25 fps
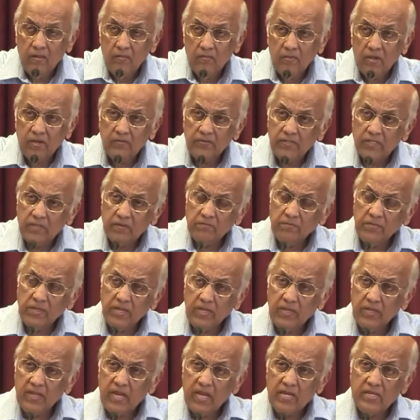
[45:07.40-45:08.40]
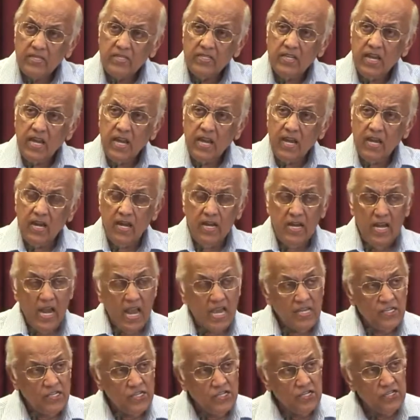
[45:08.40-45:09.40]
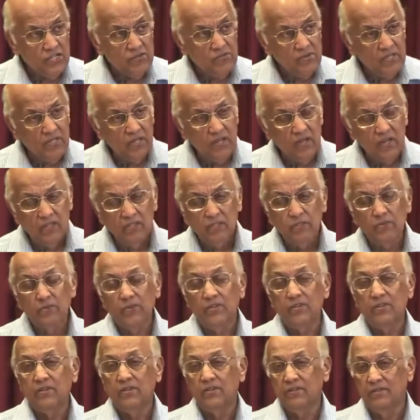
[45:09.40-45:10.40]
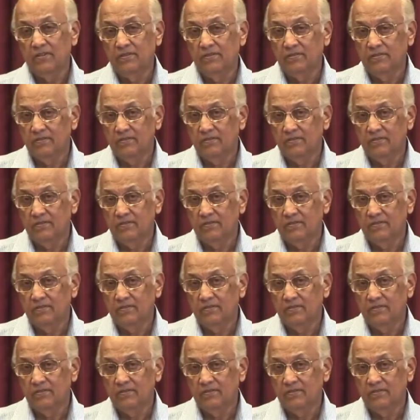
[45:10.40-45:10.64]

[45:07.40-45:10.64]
But if something they say clashes with God's word,